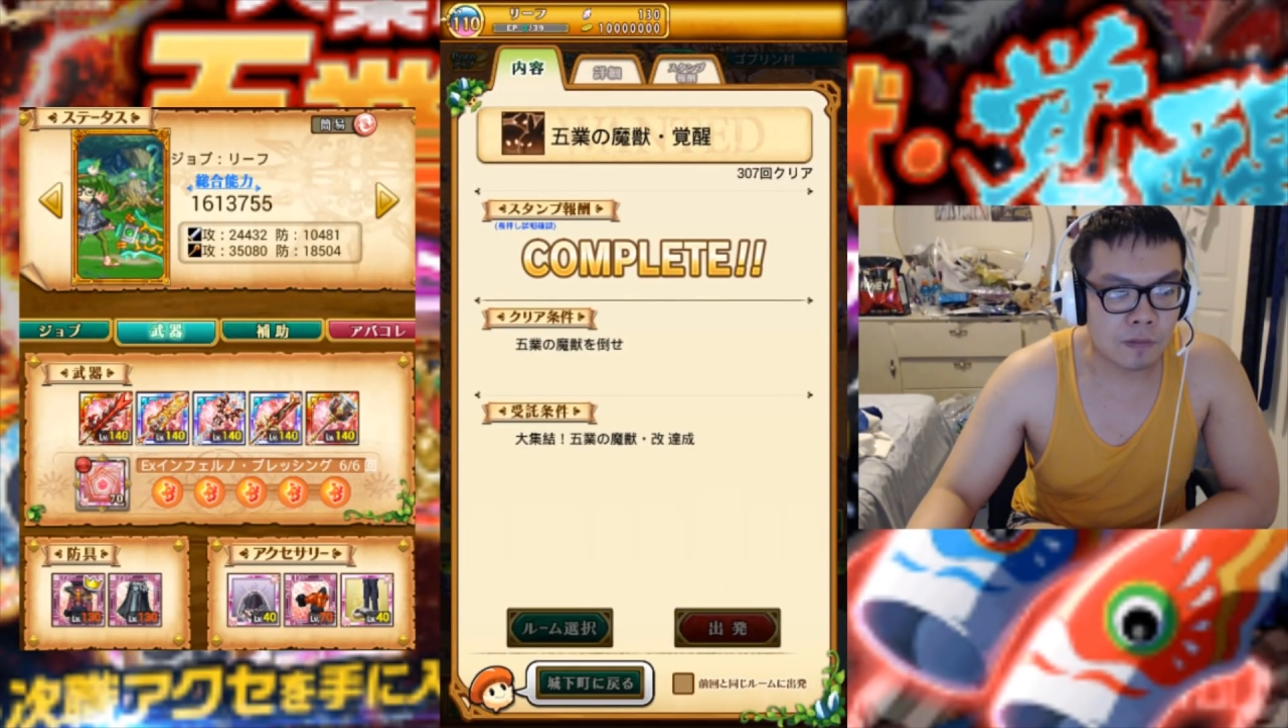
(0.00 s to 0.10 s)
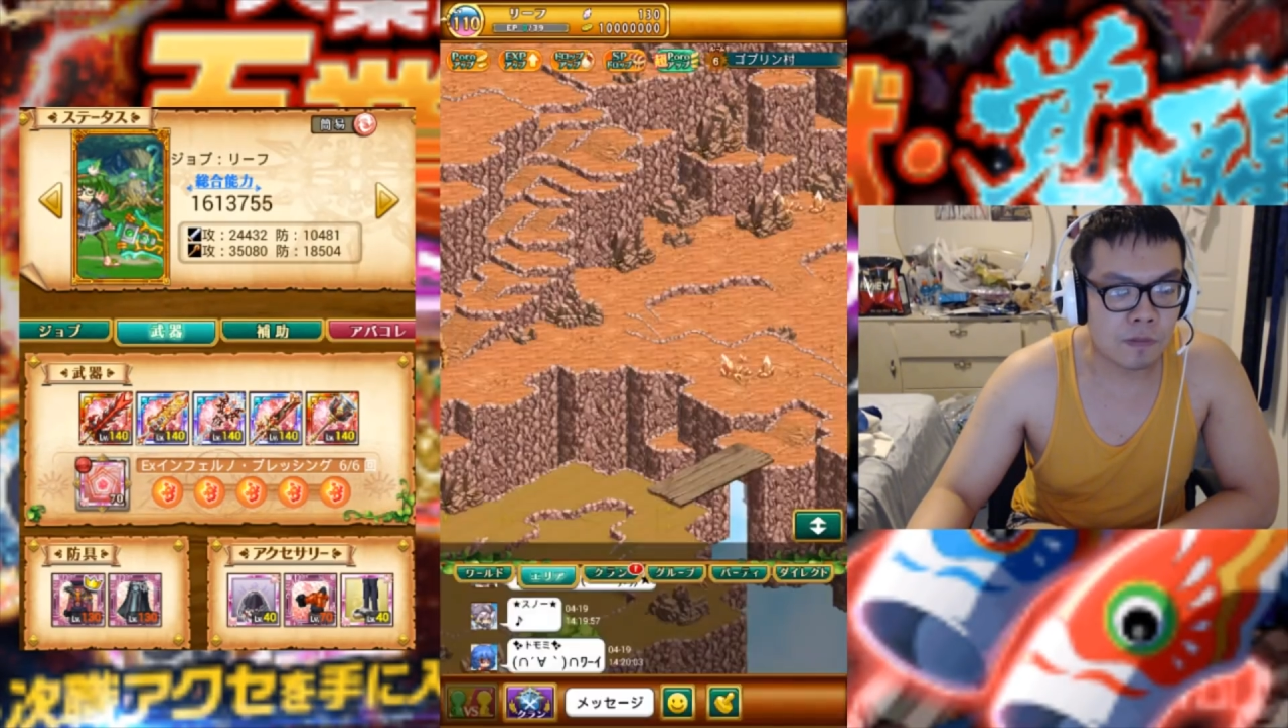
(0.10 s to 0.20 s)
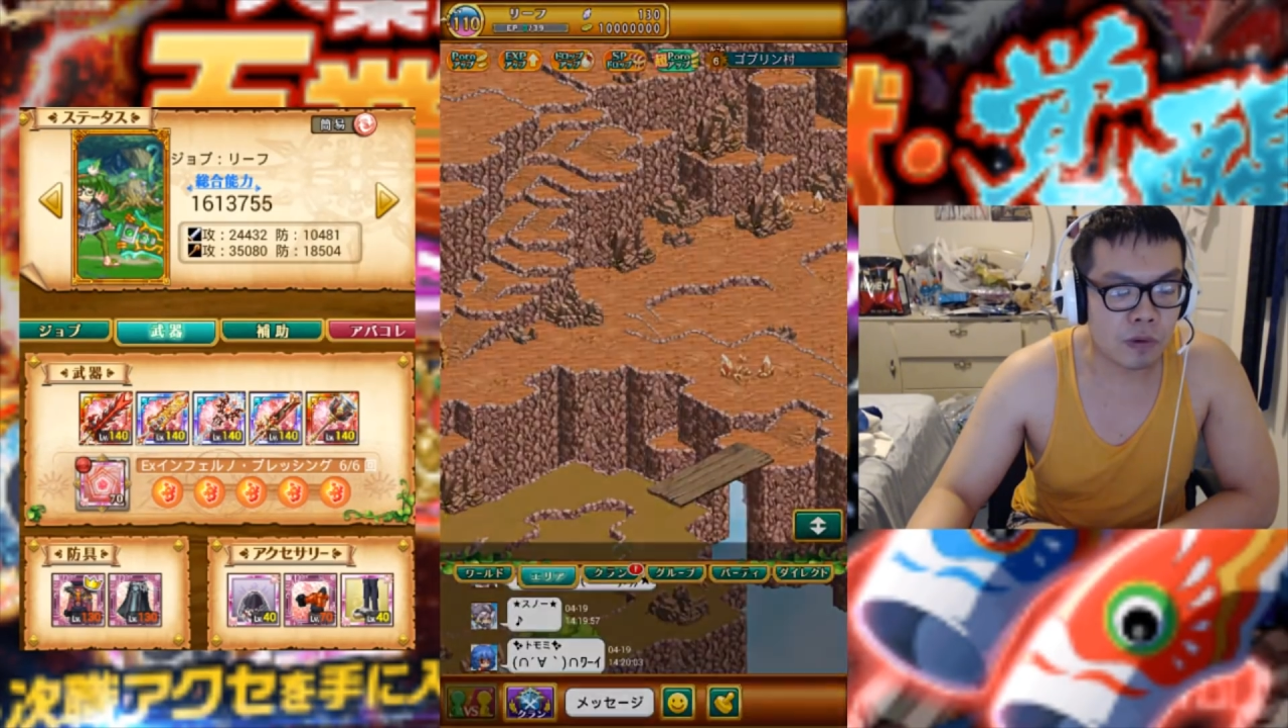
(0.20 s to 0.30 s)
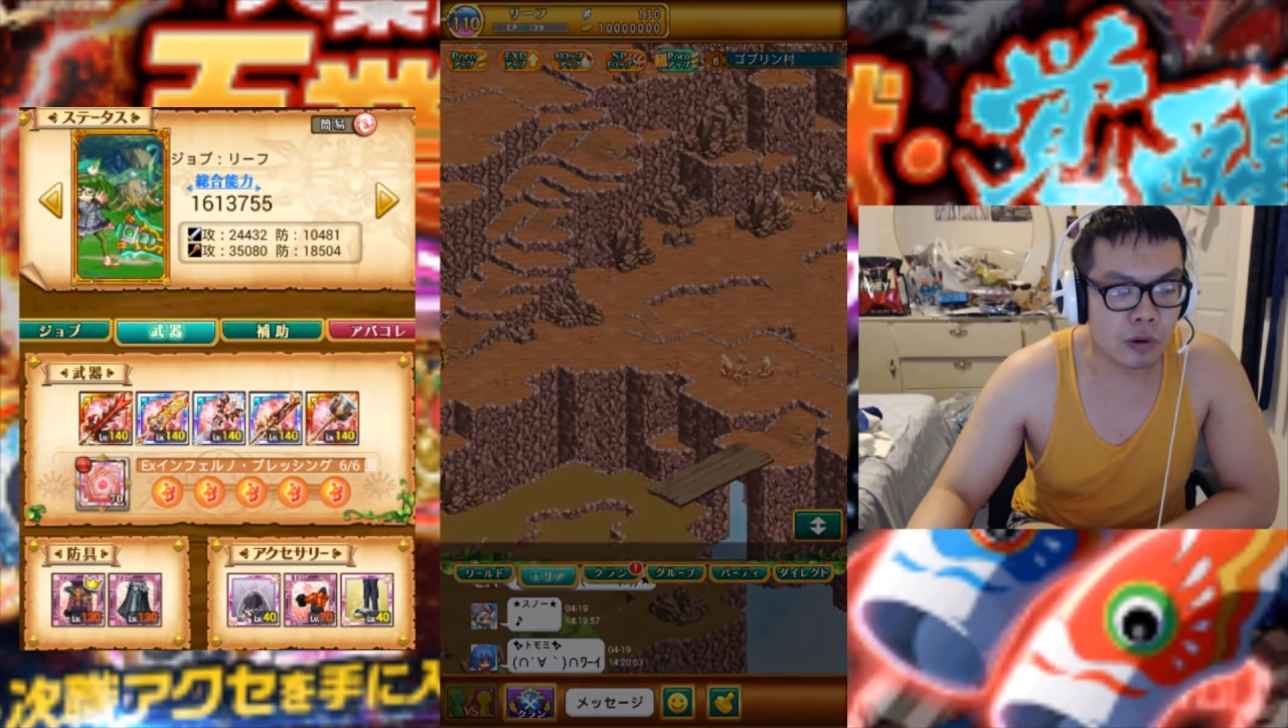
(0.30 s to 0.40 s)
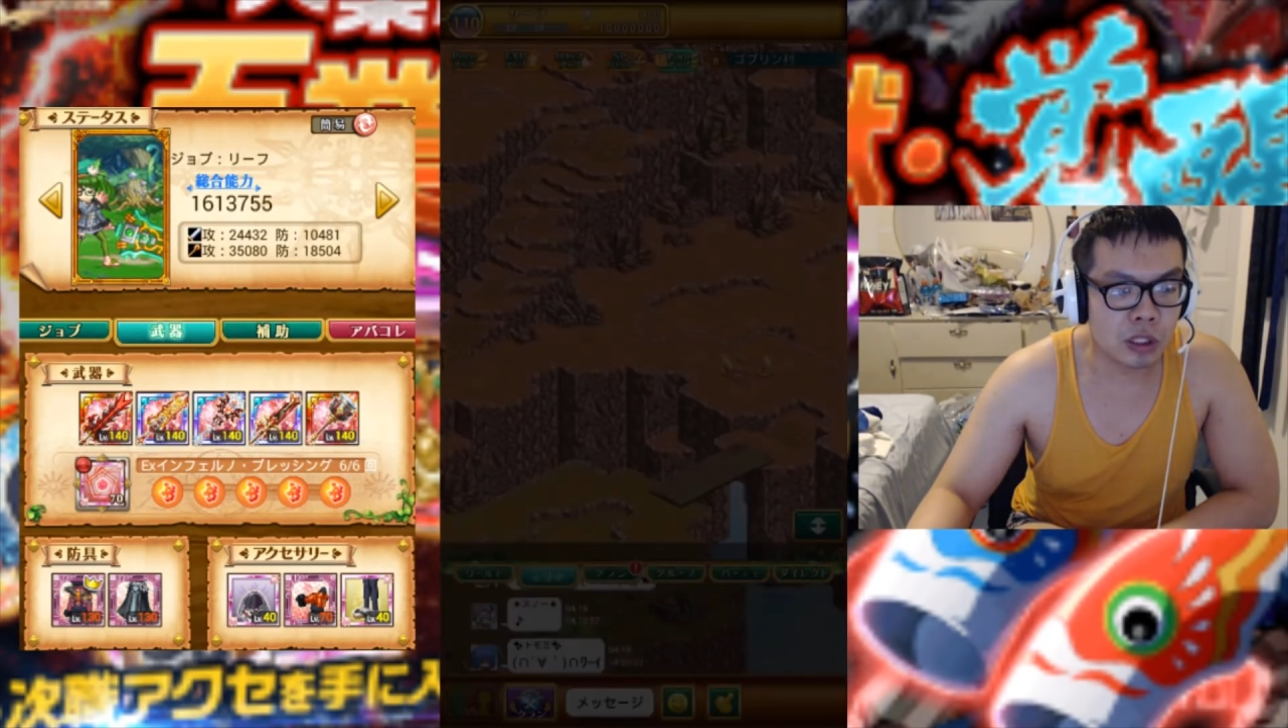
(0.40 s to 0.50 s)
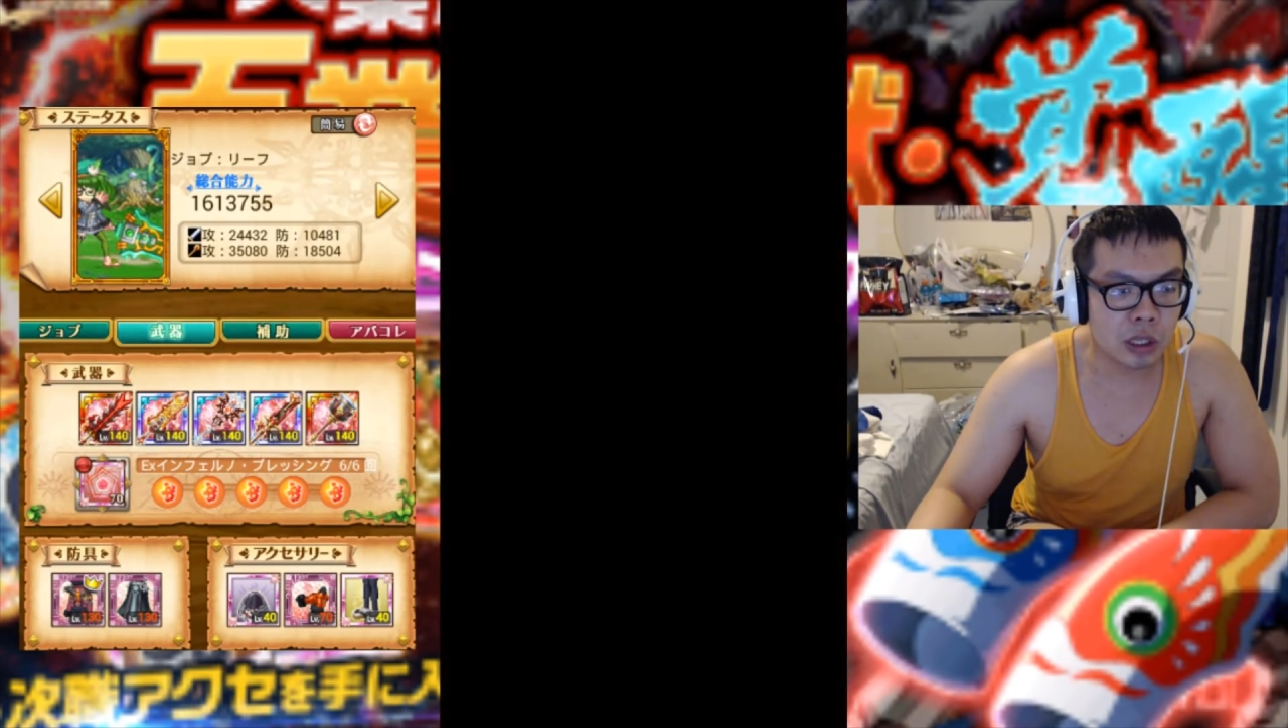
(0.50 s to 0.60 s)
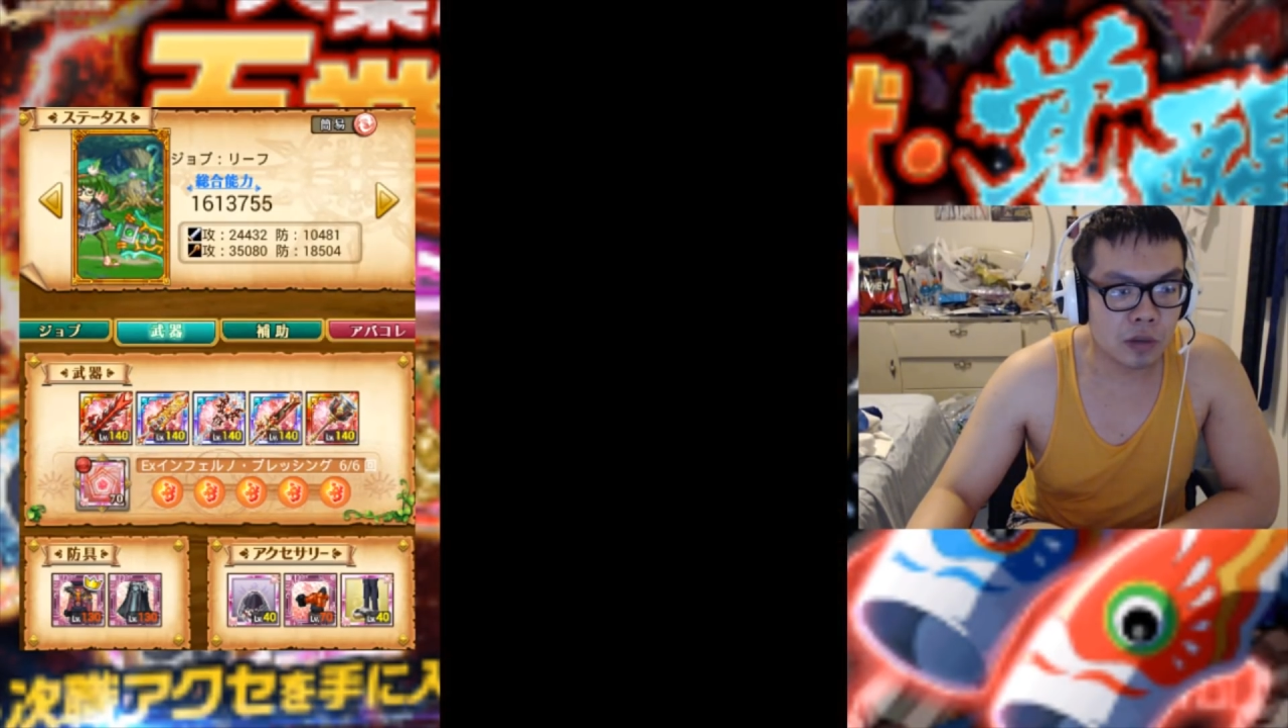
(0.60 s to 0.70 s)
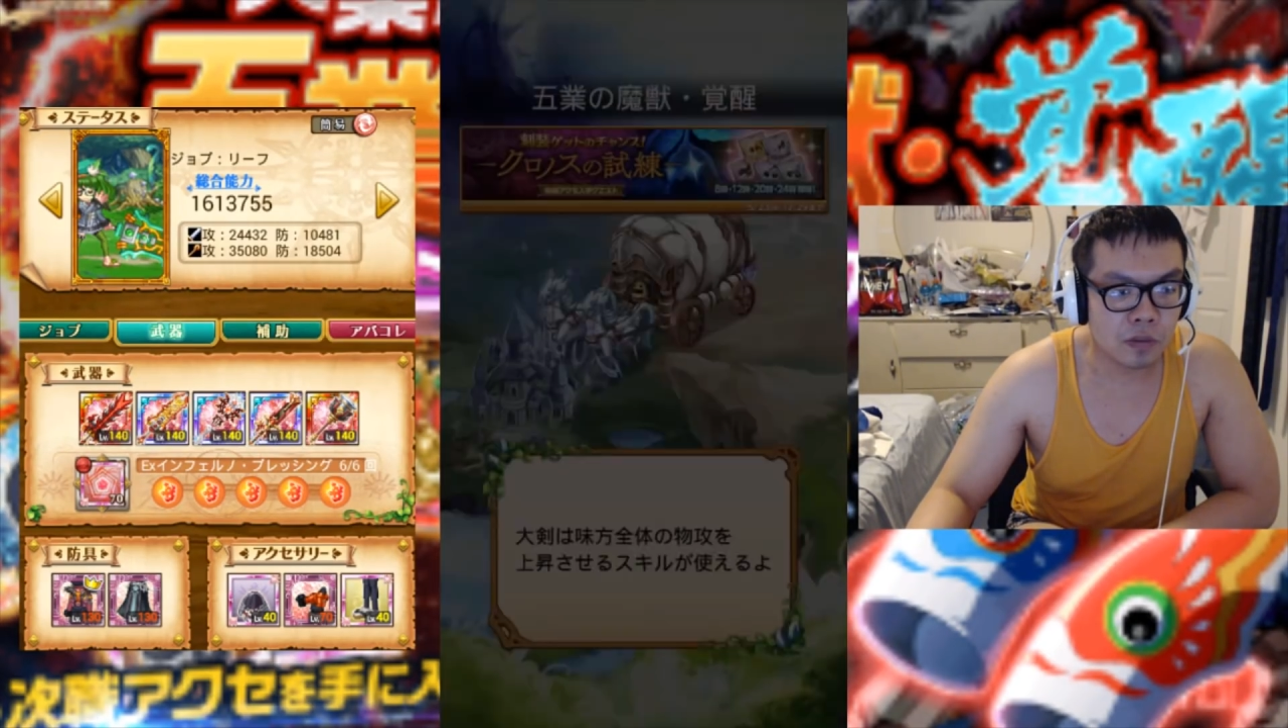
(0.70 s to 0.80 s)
for tier